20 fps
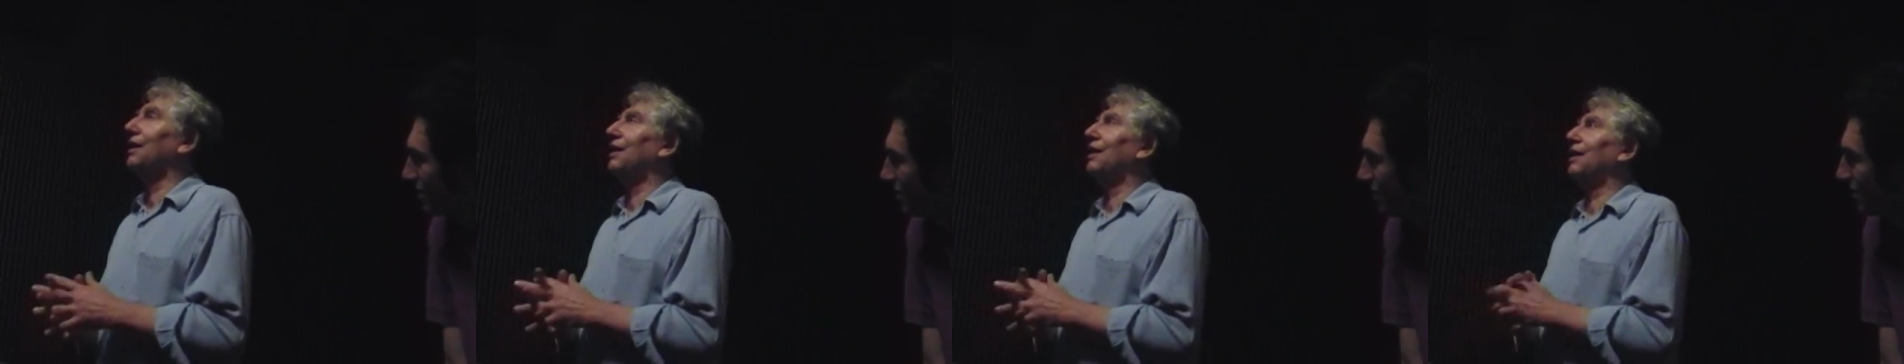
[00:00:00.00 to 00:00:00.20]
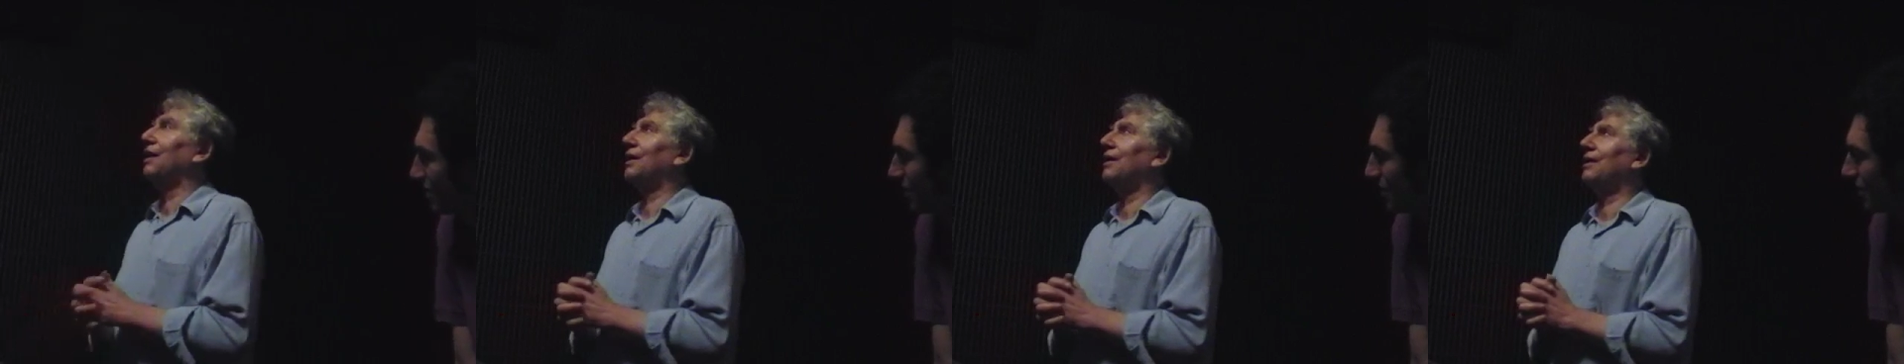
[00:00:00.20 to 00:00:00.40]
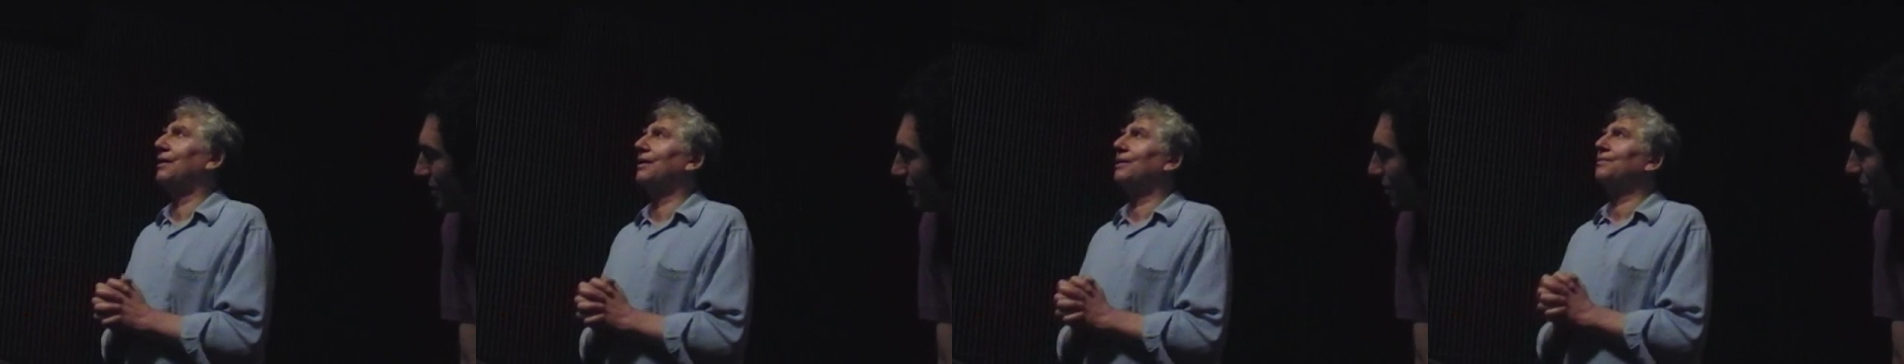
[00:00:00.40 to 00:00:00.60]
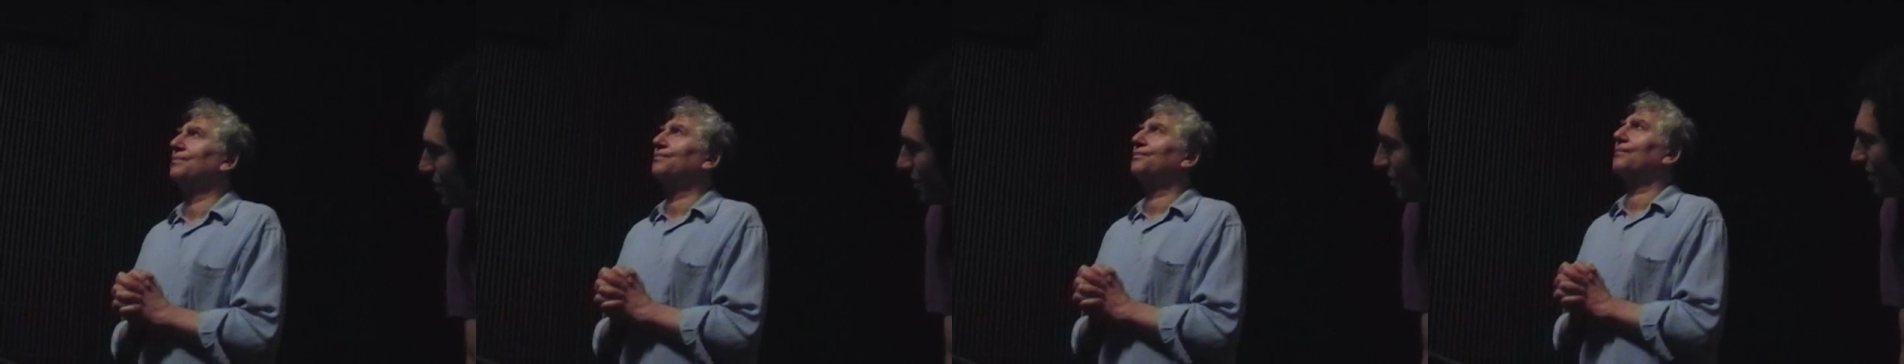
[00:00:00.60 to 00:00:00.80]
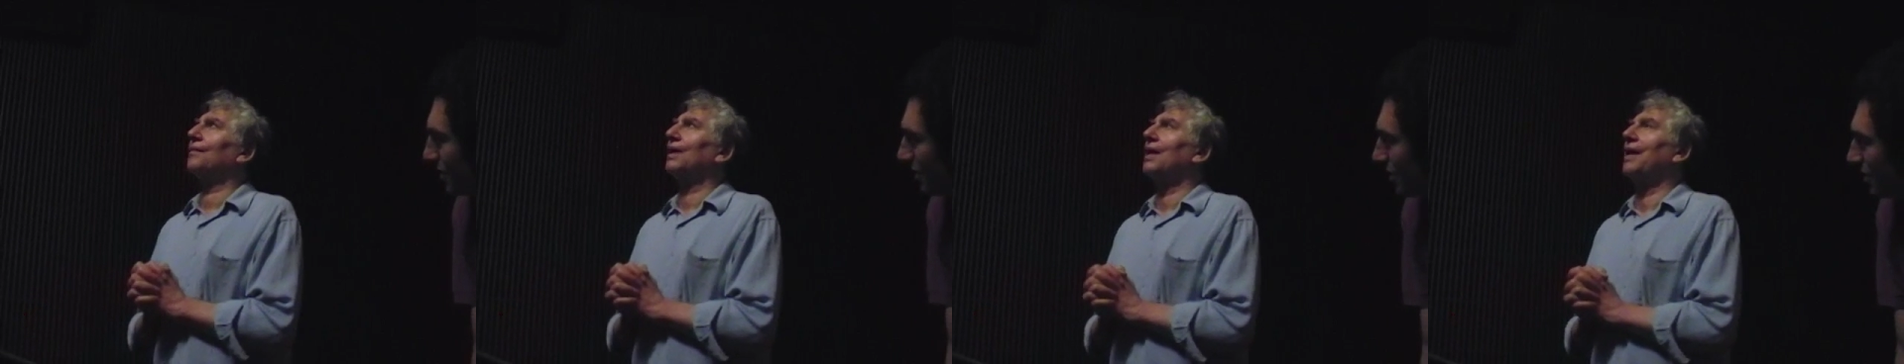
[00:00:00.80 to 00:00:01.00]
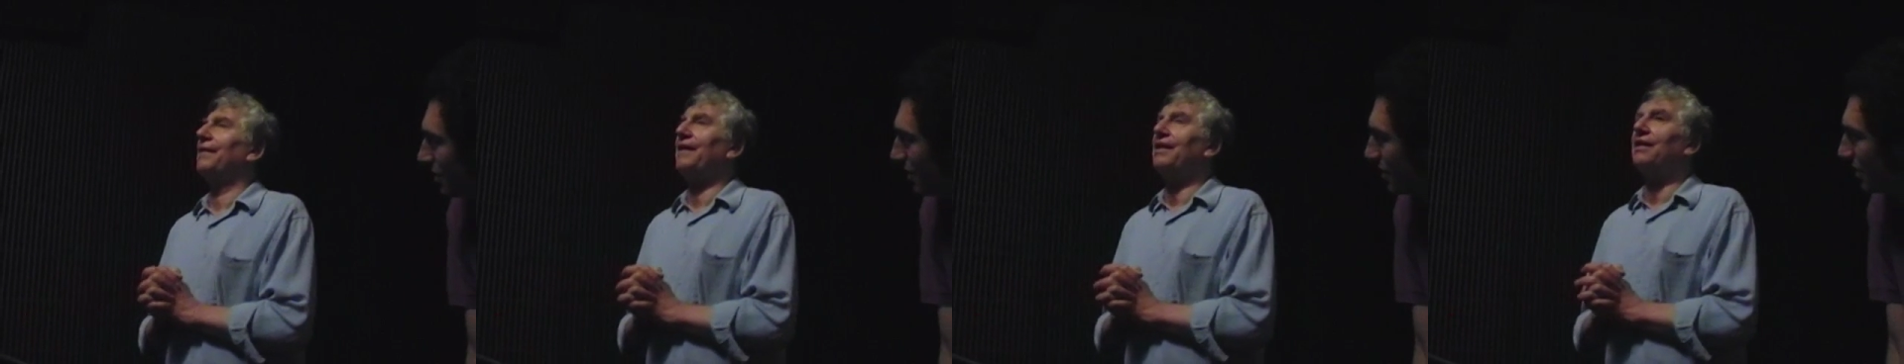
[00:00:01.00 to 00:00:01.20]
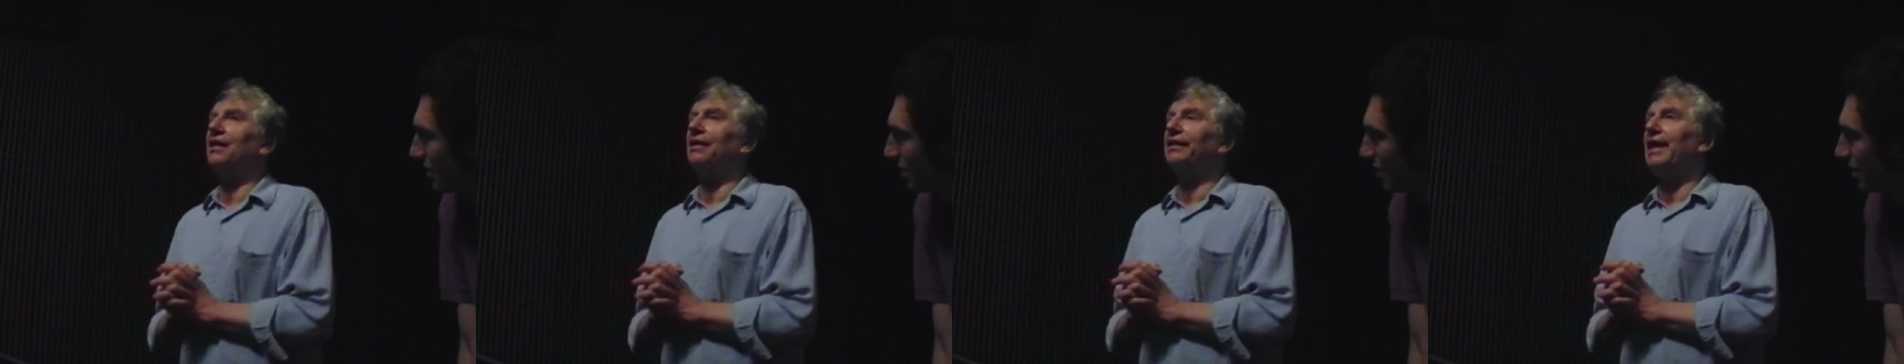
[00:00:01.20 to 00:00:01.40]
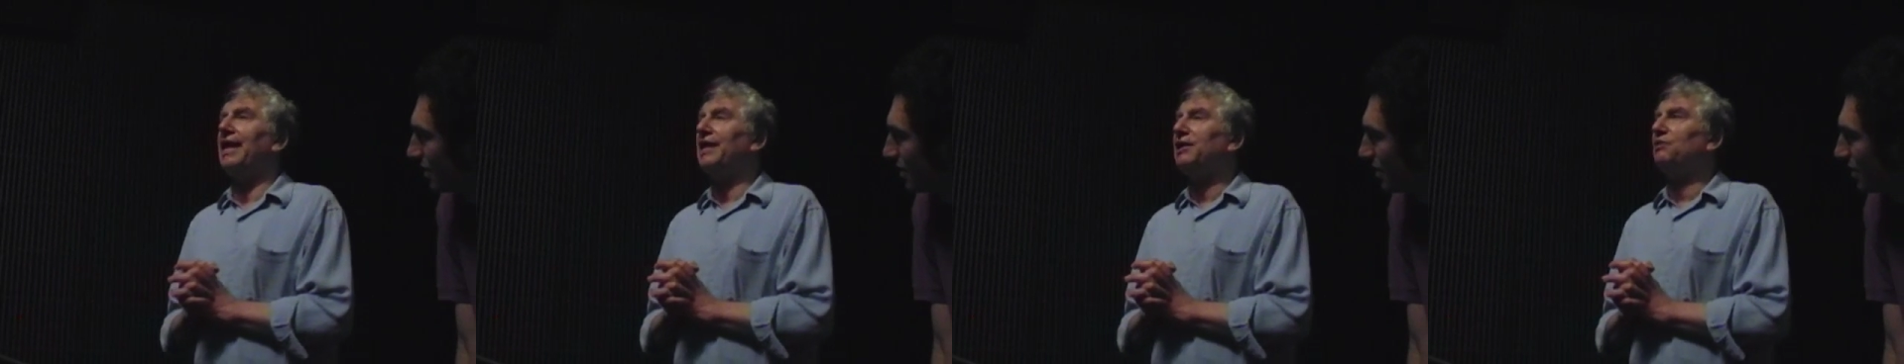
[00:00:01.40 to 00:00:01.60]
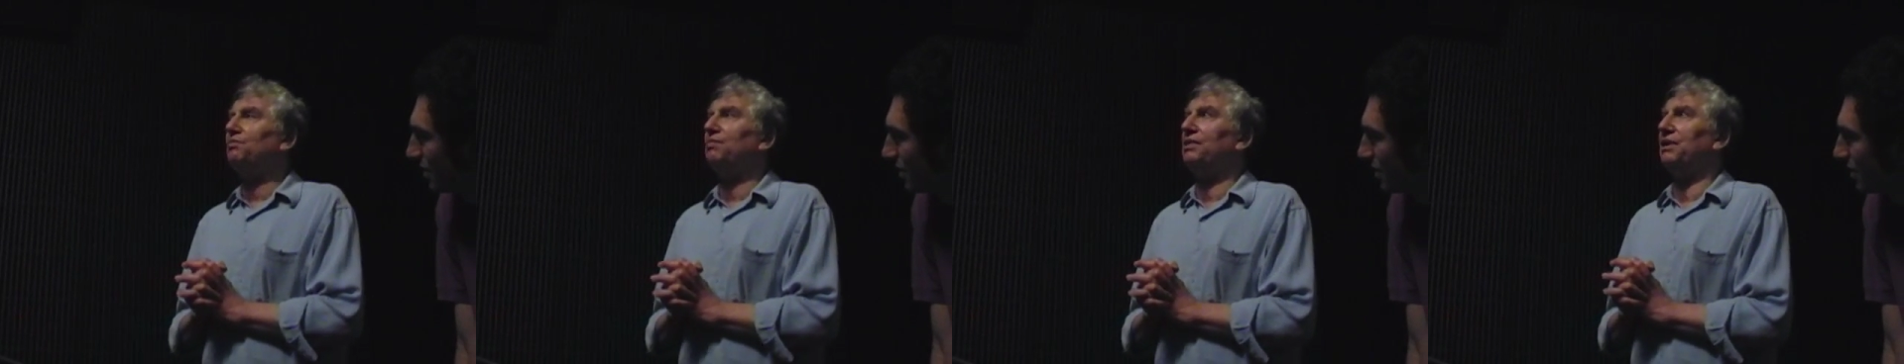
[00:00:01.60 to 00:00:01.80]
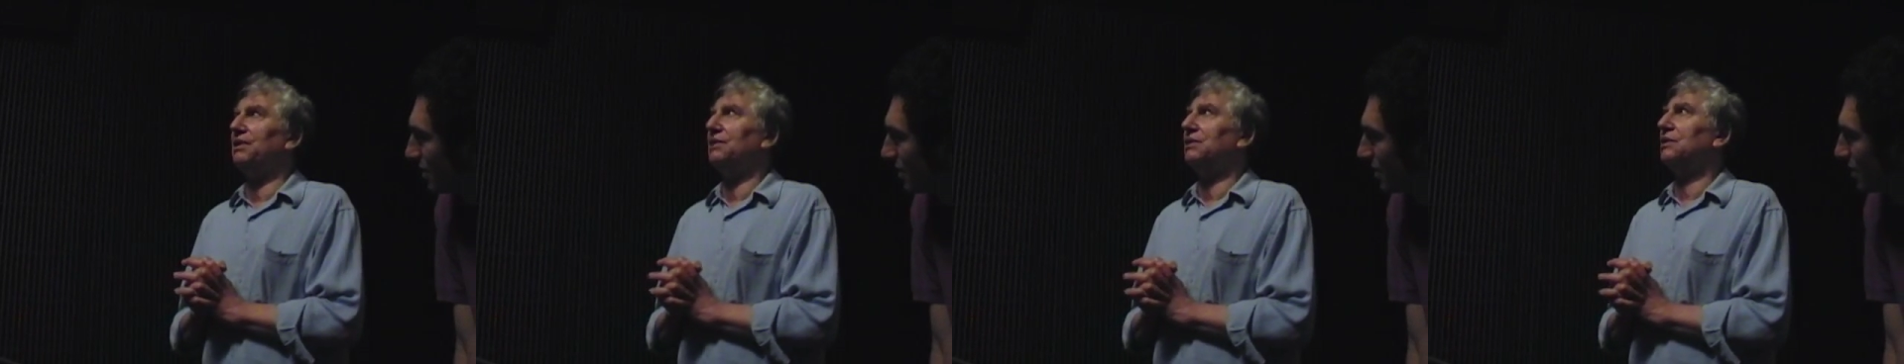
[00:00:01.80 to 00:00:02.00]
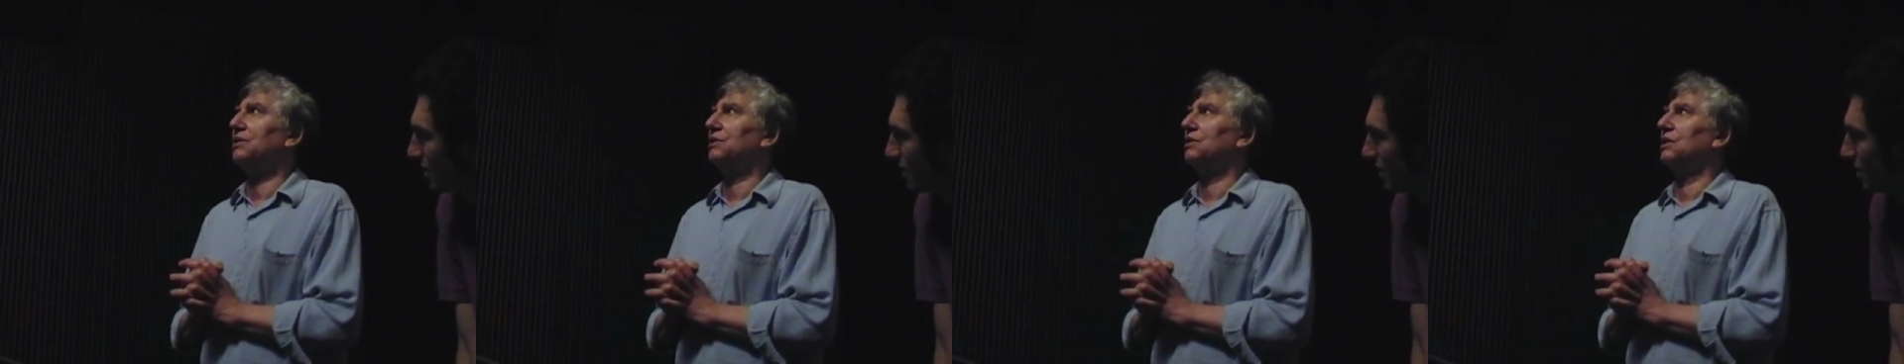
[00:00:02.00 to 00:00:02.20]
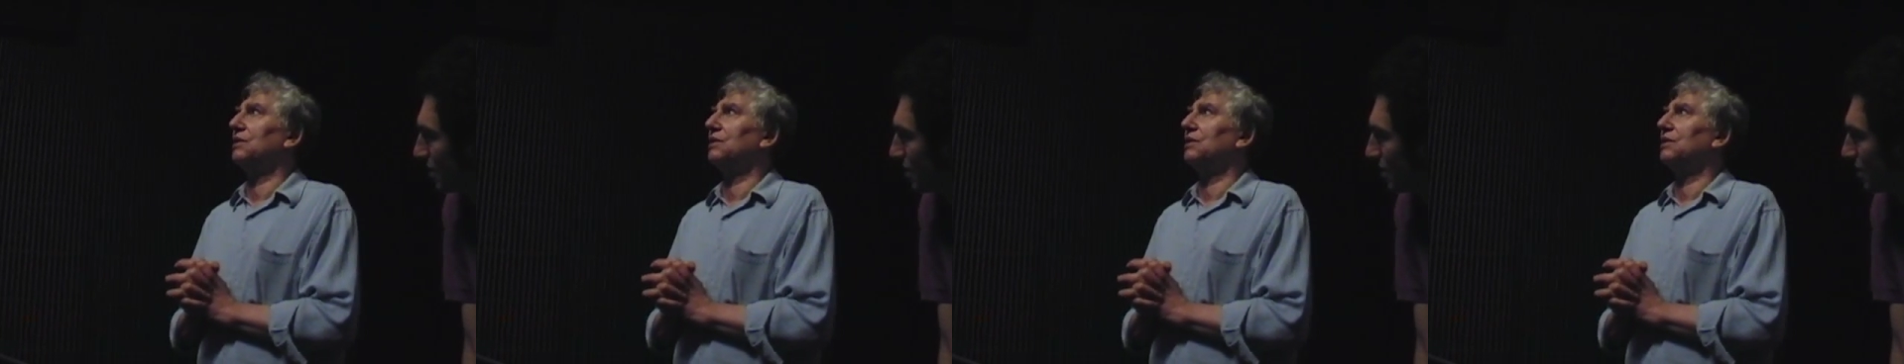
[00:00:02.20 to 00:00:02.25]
And then the last piece